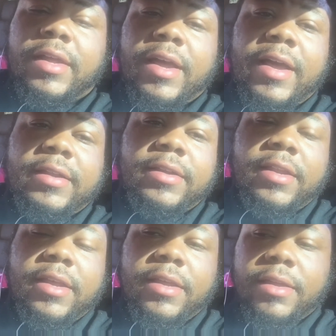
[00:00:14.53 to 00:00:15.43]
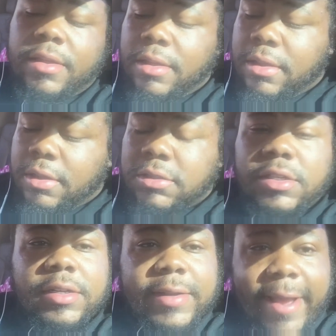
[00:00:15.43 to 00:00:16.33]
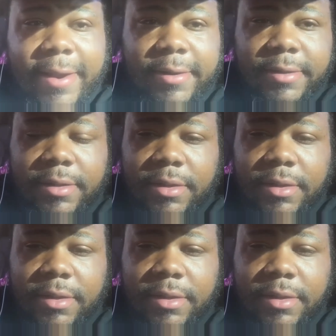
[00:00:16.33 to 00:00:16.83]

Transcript: Hyundai Sonata.